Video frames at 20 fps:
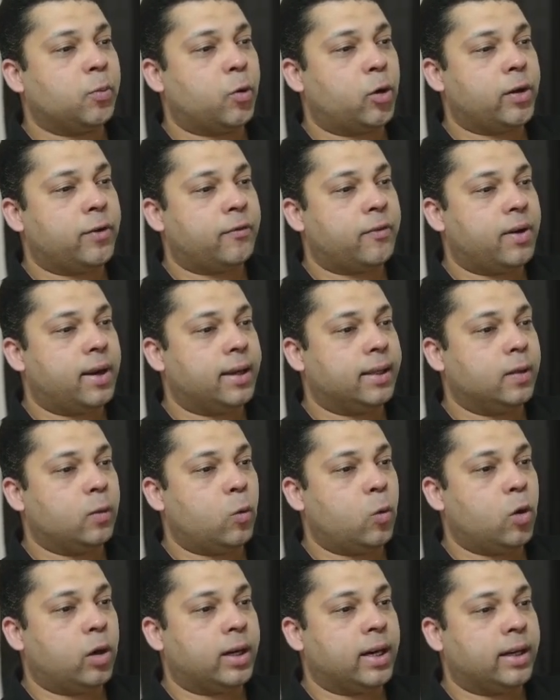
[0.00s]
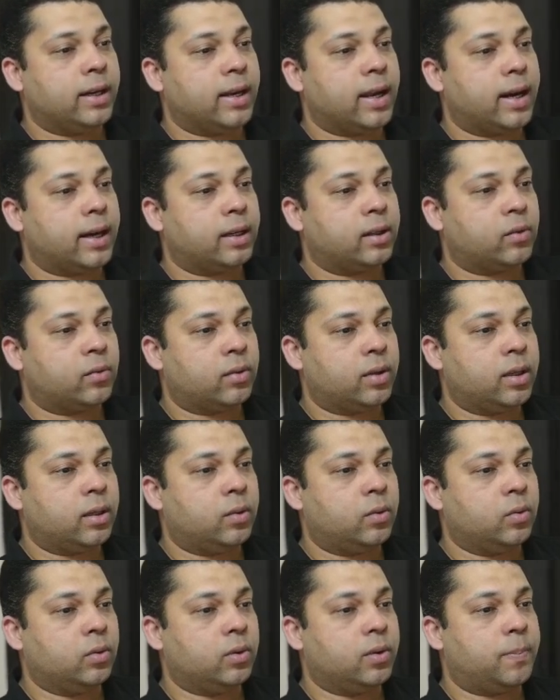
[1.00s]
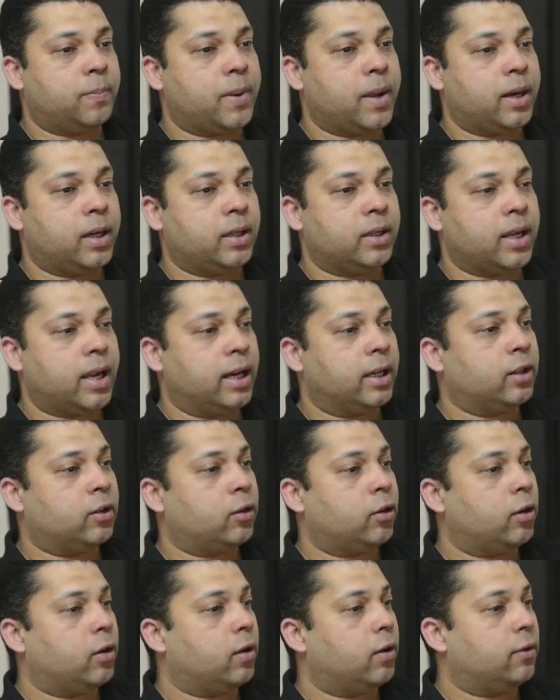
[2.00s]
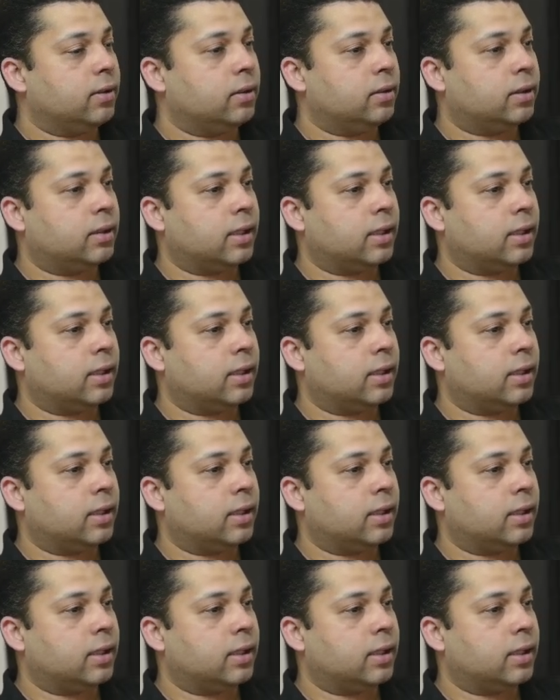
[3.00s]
modify the working directory to the parent directory of